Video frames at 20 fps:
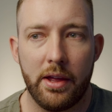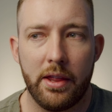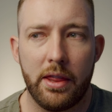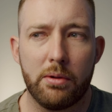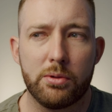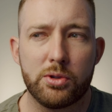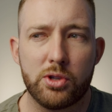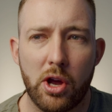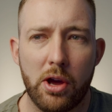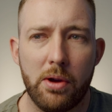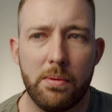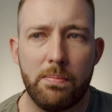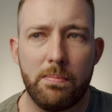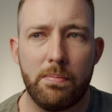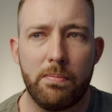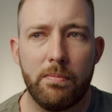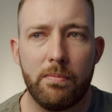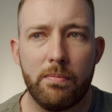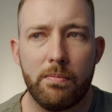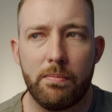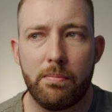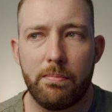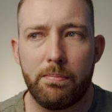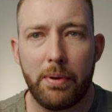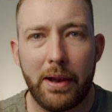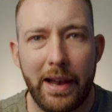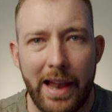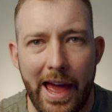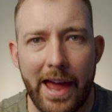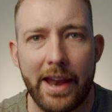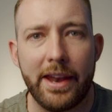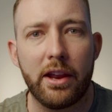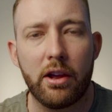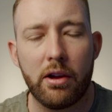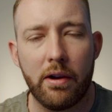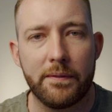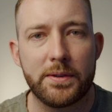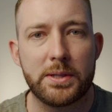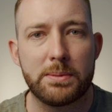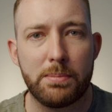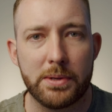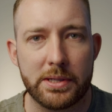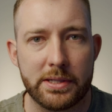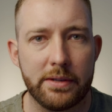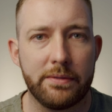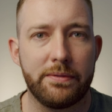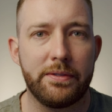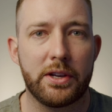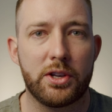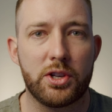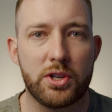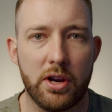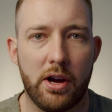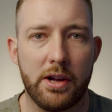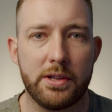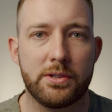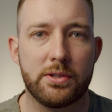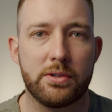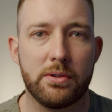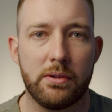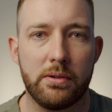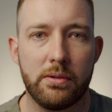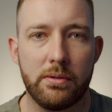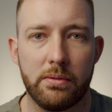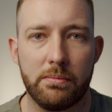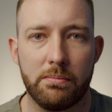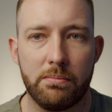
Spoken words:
There was no planning of specific shots or